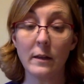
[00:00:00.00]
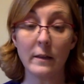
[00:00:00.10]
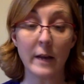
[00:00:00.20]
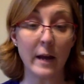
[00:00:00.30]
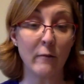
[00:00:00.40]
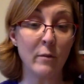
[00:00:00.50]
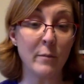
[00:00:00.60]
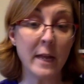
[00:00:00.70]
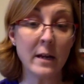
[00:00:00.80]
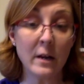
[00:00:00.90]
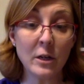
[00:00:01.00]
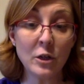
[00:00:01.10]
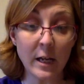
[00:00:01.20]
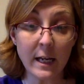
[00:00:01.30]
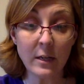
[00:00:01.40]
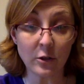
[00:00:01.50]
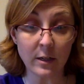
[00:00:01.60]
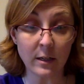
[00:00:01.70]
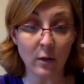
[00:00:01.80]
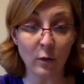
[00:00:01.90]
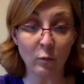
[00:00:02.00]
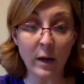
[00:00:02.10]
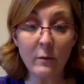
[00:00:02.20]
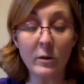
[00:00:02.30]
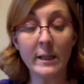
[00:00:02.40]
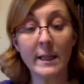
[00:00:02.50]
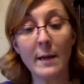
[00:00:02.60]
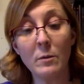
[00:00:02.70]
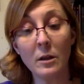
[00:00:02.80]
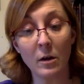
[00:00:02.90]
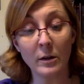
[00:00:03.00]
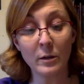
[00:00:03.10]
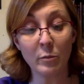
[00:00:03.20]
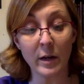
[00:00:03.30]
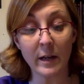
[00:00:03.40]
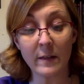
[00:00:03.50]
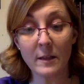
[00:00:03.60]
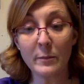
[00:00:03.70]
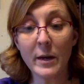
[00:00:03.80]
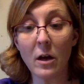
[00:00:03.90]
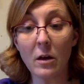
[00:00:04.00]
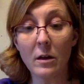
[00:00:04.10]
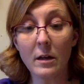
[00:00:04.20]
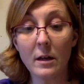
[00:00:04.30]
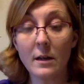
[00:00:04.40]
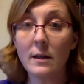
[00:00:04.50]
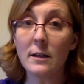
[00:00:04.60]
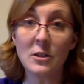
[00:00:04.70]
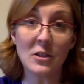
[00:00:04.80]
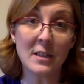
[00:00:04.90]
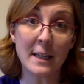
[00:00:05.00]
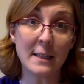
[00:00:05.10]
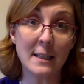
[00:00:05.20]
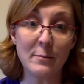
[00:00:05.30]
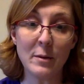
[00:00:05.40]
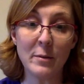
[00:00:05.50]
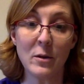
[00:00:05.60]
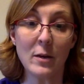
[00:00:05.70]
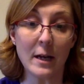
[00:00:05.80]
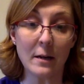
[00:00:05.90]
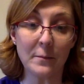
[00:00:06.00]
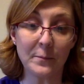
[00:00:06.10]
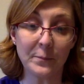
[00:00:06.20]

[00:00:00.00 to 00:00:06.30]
that I'd remain unchanged until the right one came along to break the spell, just like Sleeping Beauty."